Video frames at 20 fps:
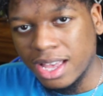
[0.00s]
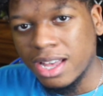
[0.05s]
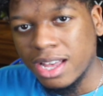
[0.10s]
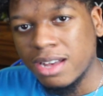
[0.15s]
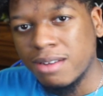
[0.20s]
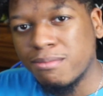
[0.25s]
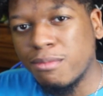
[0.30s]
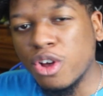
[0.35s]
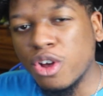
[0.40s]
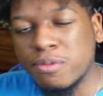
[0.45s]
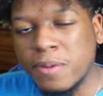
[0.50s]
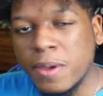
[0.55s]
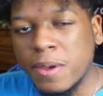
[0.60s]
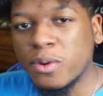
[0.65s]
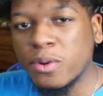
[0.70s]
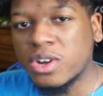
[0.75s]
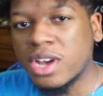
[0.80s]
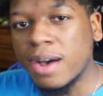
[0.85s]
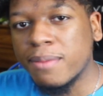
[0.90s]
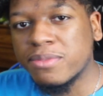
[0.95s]
most
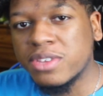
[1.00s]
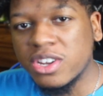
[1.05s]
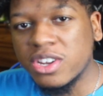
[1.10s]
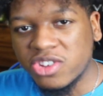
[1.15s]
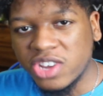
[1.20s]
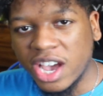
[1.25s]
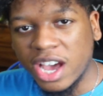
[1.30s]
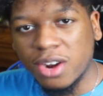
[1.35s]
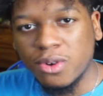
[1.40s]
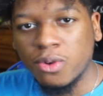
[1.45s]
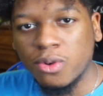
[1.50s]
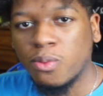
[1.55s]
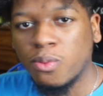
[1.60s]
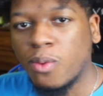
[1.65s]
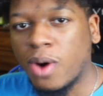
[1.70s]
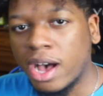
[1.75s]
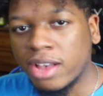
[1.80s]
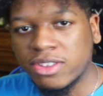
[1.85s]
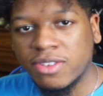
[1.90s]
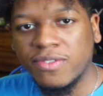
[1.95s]
people come to the channel,
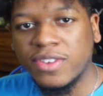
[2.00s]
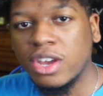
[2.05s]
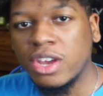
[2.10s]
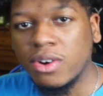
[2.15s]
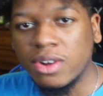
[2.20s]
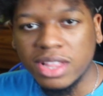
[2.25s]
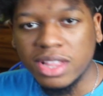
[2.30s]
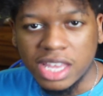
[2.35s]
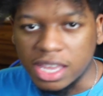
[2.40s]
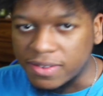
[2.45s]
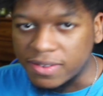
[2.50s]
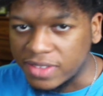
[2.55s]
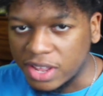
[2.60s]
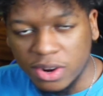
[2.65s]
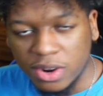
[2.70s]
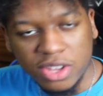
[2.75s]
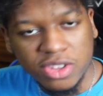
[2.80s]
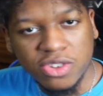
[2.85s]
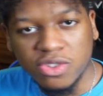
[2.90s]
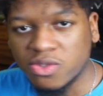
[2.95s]
watch the video, and leave. They
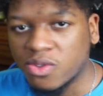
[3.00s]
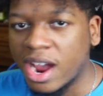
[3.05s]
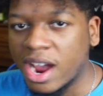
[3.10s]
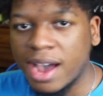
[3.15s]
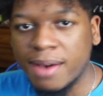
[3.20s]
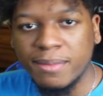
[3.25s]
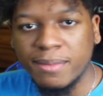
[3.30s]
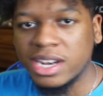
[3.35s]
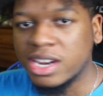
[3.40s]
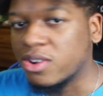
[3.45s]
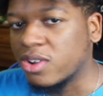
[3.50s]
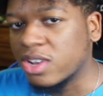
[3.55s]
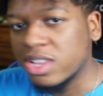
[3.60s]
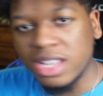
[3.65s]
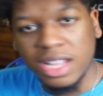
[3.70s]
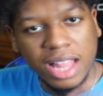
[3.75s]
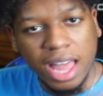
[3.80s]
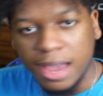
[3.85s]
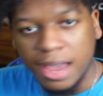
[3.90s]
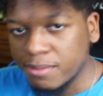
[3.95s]
don't hit the subscribe button, they don't hit
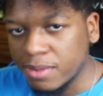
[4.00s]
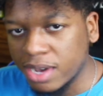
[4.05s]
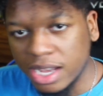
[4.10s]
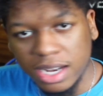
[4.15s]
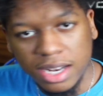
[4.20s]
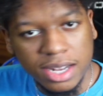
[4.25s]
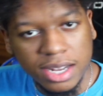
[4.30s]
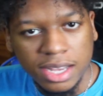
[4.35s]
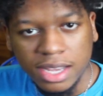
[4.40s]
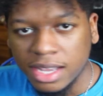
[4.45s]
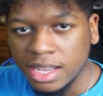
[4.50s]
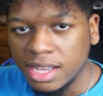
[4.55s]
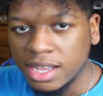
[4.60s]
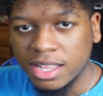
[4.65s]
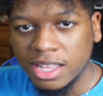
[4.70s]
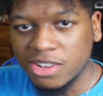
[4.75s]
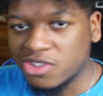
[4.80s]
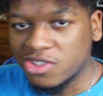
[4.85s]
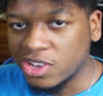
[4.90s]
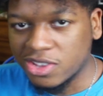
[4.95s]
the like button.
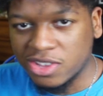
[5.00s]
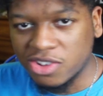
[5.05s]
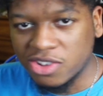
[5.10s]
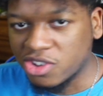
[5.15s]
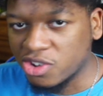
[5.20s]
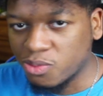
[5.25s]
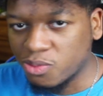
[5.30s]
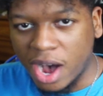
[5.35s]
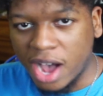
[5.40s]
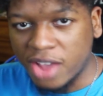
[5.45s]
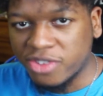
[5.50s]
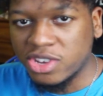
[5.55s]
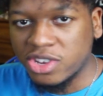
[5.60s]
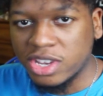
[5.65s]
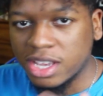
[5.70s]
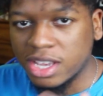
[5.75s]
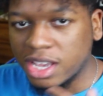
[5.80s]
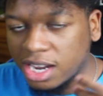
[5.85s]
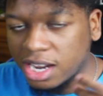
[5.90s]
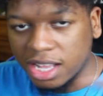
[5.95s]
They just they just watch
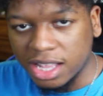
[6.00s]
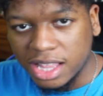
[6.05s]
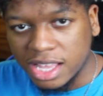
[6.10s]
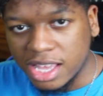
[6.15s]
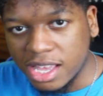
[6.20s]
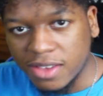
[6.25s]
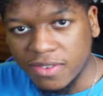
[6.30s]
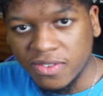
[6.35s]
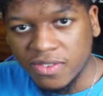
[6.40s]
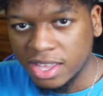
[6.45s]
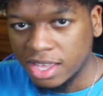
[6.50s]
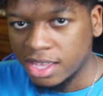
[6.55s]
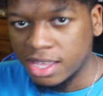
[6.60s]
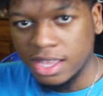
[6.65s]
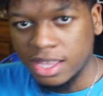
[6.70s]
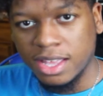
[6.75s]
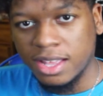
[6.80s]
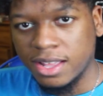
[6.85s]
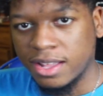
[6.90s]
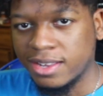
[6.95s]
it and then leave.
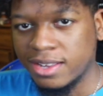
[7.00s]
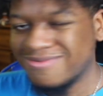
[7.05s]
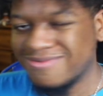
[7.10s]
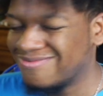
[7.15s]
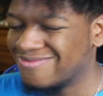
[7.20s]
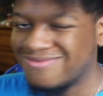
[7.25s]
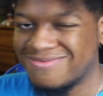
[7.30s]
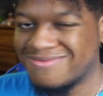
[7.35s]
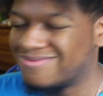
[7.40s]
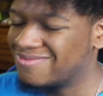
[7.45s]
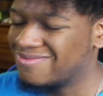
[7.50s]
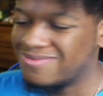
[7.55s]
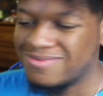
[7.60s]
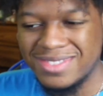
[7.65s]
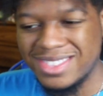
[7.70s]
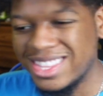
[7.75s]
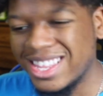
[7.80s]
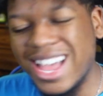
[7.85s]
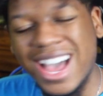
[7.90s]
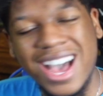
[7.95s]

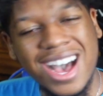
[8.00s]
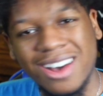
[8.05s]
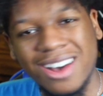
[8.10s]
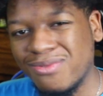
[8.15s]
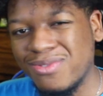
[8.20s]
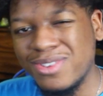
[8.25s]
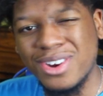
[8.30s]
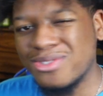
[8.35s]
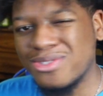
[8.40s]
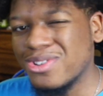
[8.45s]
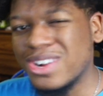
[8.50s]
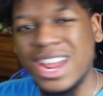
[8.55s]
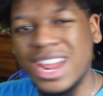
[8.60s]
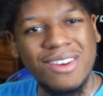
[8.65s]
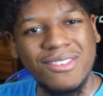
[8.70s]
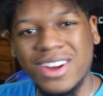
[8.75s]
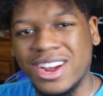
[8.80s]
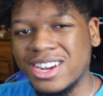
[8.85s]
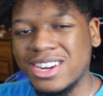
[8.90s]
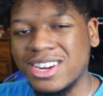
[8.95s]
Nah, we don't do
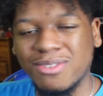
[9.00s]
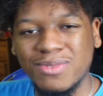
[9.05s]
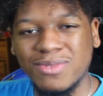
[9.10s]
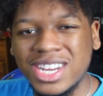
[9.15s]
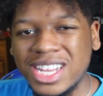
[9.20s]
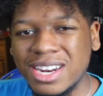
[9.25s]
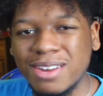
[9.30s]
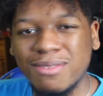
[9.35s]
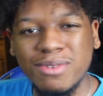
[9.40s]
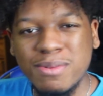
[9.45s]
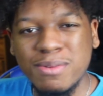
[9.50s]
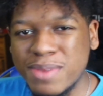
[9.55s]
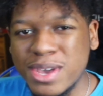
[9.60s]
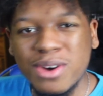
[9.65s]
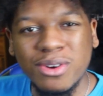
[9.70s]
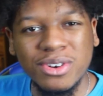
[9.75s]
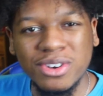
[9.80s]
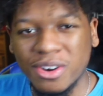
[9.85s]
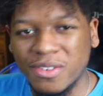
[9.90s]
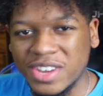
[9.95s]
that around here. We need it. We
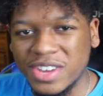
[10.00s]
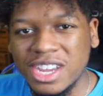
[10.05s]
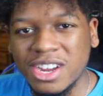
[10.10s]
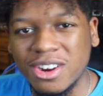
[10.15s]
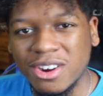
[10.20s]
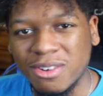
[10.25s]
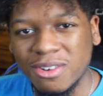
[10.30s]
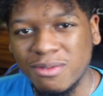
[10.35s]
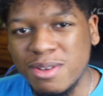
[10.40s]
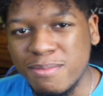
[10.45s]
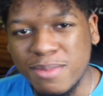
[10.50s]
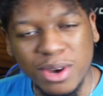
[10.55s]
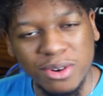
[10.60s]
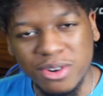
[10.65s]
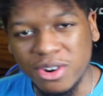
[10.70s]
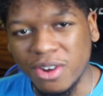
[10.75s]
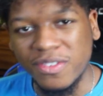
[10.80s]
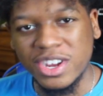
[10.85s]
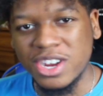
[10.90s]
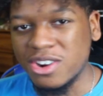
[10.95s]
building over here. We
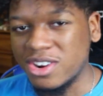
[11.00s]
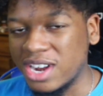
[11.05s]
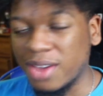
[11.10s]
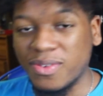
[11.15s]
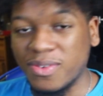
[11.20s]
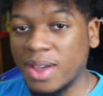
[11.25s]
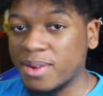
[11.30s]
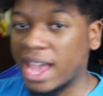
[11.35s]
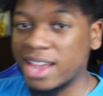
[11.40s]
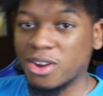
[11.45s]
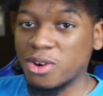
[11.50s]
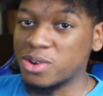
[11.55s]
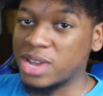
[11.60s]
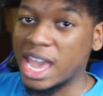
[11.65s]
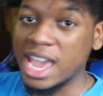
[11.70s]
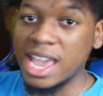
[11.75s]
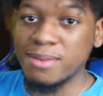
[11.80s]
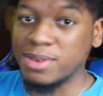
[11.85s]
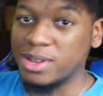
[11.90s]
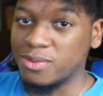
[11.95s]
building over here. And that's why we gotta go
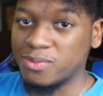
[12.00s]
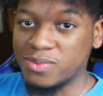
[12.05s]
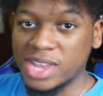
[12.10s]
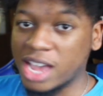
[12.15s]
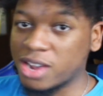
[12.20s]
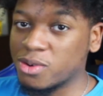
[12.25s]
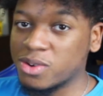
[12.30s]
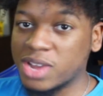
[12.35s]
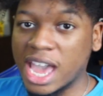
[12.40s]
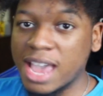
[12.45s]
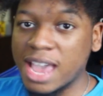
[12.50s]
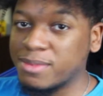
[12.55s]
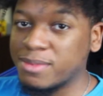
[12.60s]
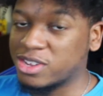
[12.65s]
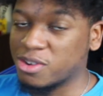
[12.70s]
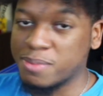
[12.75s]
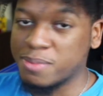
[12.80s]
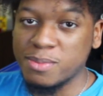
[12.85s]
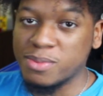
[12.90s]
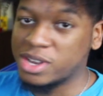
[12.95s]
gaming. We gotta go gaming
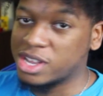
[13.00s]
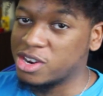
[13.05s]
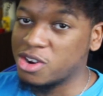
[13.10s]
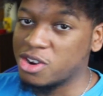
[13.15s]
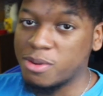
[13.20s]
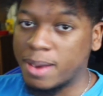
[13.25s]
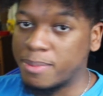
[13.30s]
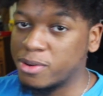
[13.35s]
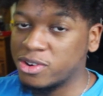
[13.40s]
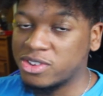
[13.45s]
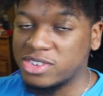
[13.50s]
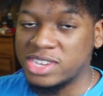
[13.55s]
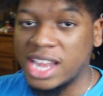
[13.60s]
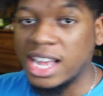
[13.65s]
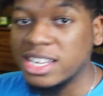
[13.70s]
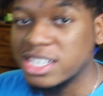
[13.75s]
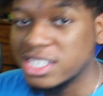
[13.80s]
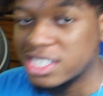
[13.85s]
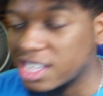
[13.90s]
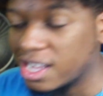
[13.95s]
so people can know my
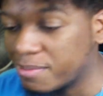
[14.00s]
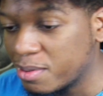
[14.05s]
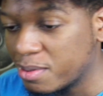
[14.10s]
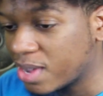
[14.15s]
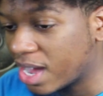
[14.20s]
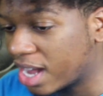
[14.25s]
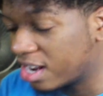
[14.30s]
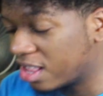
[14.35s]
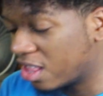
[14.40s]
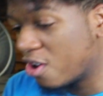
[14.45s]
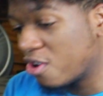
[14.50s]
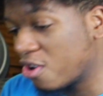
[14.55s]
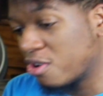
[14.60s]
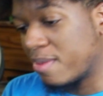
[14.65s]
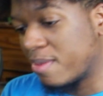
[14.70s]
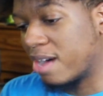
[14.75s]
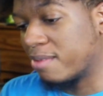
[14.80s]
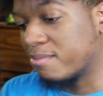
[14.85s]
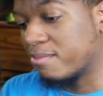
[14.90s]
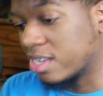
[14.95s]
personality and stuff. People gotta learn
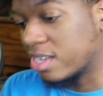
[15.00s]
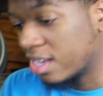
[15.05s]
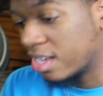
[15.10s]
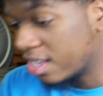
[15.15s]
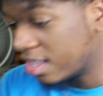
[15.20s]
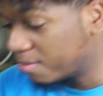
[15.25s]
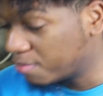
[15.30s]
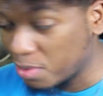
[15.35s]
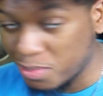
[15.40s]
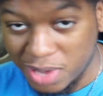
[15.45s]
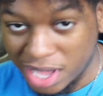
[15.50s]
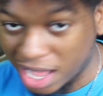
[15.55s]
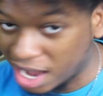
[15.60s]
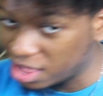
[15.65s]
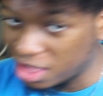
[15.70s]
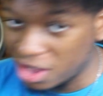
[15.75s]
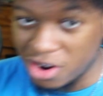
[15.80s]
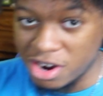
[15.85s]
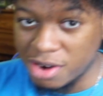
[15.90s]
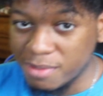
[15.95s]
about me. People
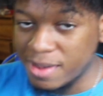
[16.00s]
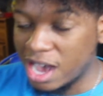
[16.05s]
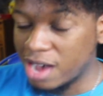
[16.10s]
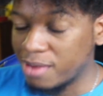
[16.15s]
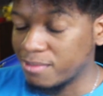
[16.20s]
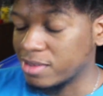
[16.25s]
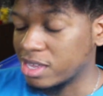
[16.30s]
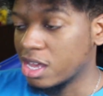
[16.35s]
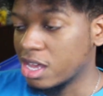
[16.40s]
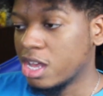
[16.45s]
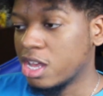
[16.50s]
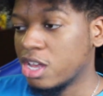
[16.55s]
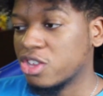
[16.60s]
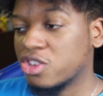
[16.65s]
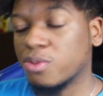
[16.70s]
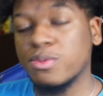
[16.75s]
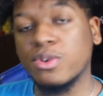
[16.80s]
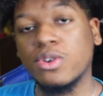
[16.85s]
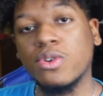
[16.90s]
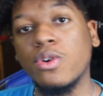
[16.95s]
gotta learn about me.
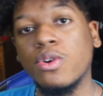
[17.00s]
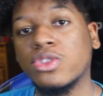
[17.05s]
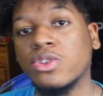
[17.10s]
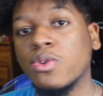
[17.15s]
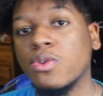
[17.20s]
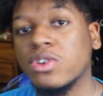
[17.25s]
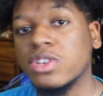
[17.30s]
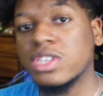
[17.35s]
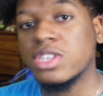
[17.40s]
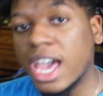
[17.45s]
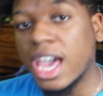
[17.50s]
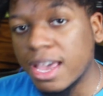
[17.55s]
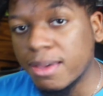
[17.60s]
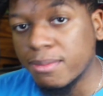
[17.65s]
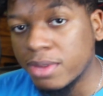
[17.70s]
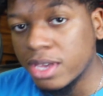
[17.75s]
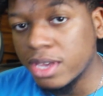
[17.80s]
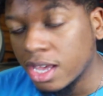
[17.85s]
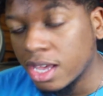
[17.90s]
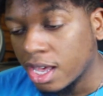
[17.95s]
So we going towards
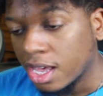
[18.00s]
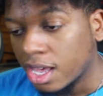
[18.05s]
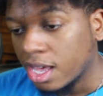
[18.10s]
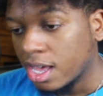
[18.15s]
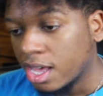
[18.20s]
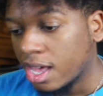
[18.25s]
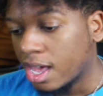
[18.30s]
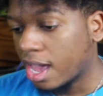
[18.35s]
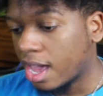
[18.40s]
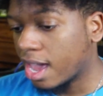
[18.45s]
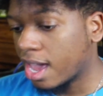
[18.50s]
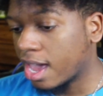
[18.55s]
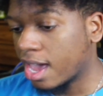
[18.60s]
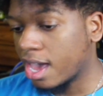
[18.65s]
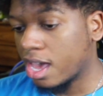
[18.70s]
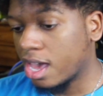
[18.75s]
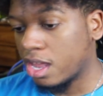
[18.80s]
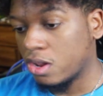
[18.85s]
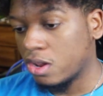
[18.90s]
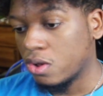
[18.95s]
gaming,
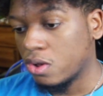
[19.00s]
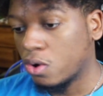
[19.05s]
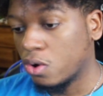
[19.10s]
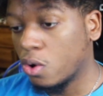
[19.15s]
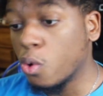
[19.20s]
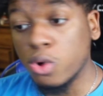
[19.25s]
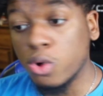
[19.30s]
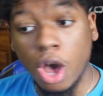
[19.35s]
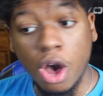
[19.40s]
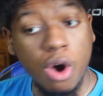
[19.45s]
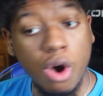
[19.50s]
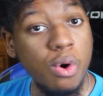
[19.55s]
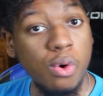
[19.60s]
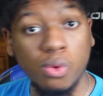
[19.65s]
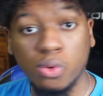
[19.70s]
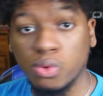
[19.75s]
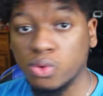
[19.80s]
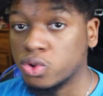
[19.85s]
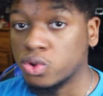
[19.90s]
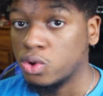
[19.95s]
and who
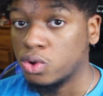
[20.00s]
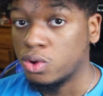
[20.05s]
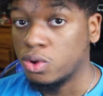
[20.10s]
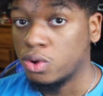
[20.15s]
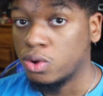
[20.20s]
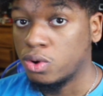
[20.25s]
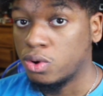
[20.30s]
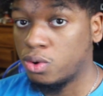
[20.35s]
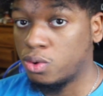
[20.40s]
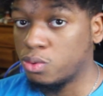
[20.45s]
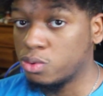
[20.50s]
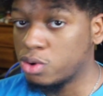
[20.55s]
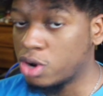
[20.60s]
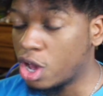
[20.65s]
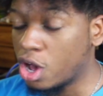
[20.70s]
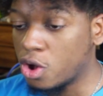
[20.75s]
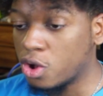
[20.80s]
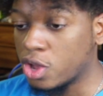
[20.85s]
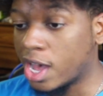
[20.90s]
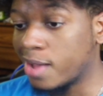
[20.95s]
knows? Who
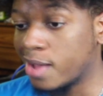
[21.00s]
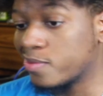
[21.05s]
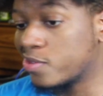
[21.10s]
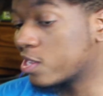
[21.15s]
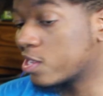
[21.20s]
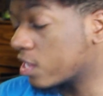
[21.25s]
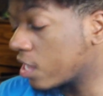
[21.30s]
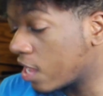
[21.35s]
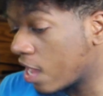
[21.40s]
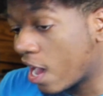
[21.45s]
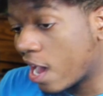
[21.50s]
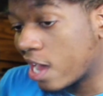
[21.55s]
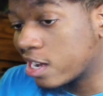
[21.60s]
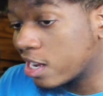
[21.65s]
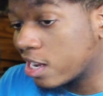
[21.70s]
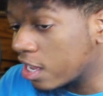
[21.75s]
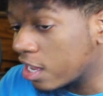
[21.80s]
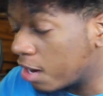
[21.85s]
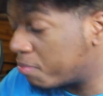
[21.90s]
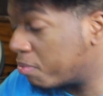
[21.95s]
know? I'm just saying, I
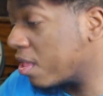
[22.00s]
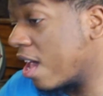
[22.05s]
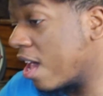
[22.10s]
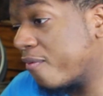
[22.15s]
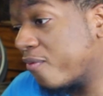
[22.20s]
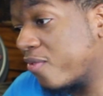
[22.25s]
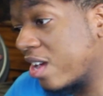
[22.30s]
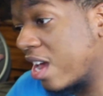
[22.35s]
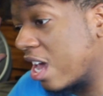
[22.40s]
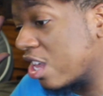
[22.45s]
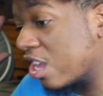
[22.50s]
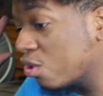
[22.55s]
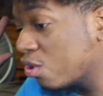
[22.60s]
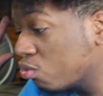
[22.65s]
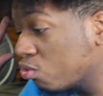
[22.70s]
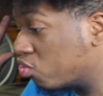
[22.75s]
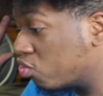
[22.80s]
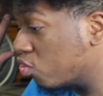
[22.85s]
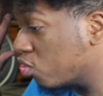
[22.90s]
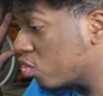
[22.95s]
did apply for that
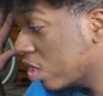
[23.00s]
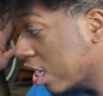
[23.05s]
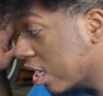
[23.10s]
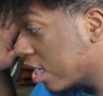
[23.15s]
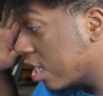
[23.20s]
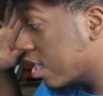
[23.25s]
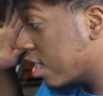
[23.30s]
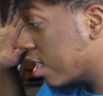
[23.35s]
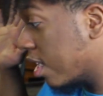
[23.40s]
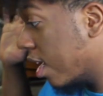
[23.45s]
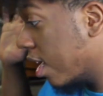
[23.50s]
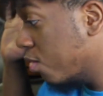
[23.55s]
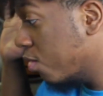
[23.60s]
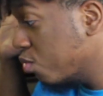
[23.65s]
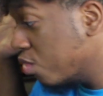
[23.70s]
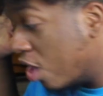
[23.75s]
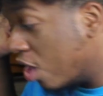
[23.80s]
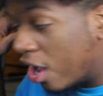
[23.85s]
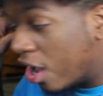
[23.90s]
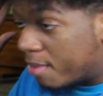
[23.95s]
YouTube thing.
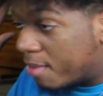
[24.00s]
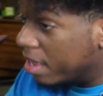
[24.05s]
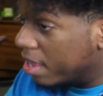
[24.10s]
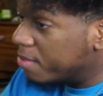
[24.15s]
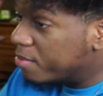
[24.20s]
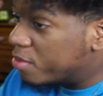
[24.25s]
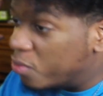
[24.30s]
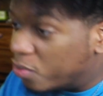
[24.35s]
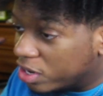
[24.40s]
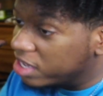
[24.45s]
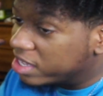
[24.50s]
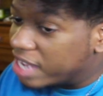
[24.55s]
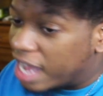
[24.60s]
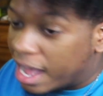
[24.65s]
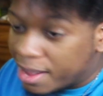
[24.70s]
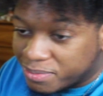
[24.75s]
Who know? I may be one of the top